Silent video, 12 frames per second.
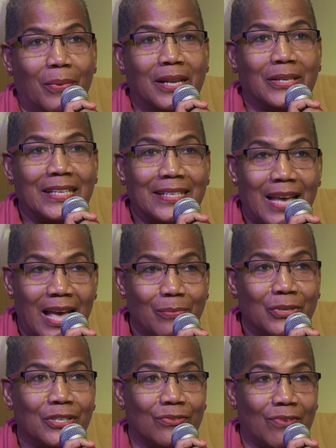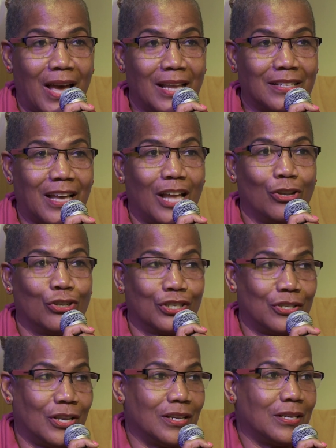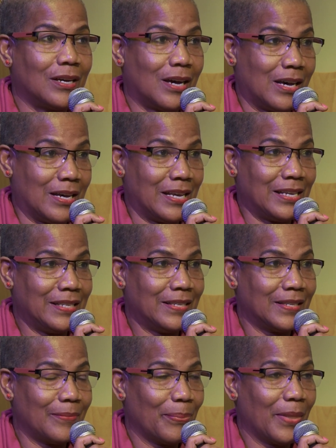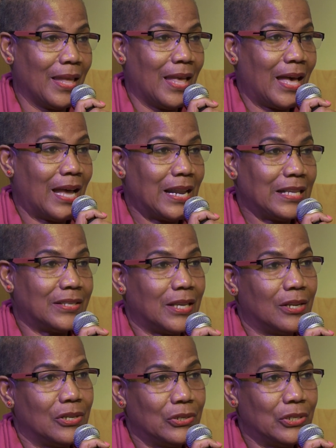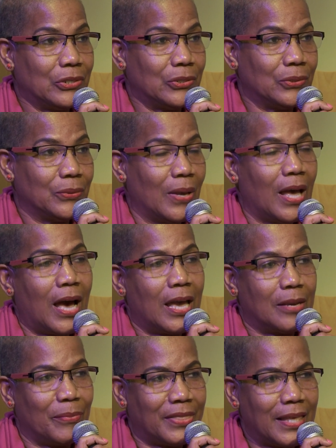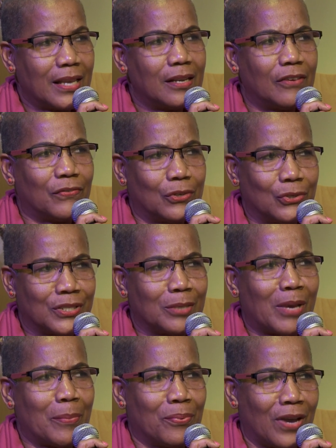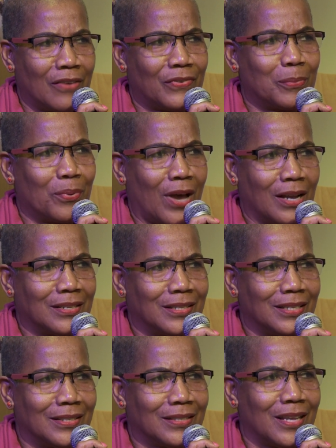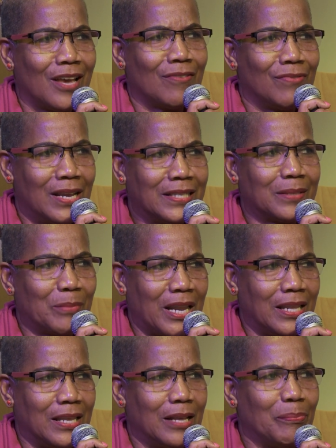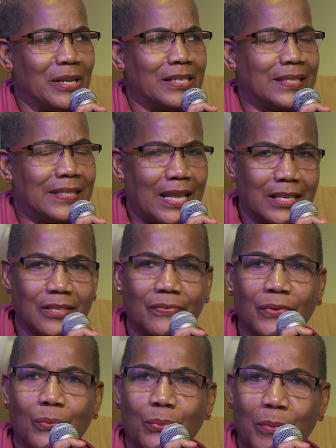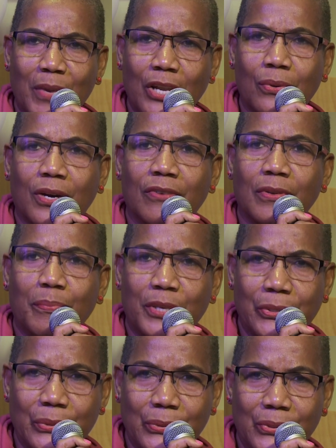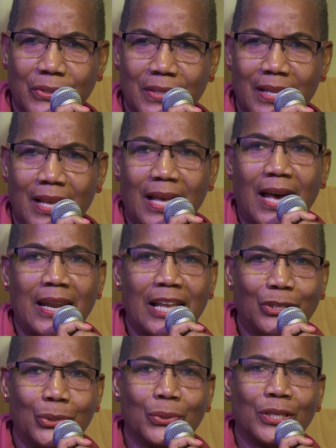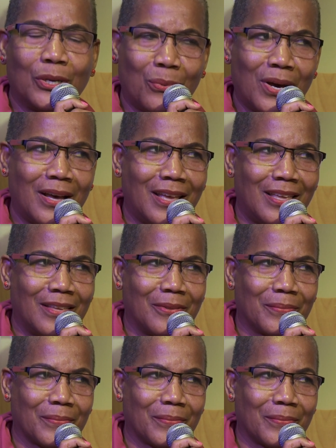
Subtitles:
When the time was right, I looked her in her eyes, and I said, Lulu, I am thinking of closing my private practice, raise money, and build a center for women who are abused. And I told her why.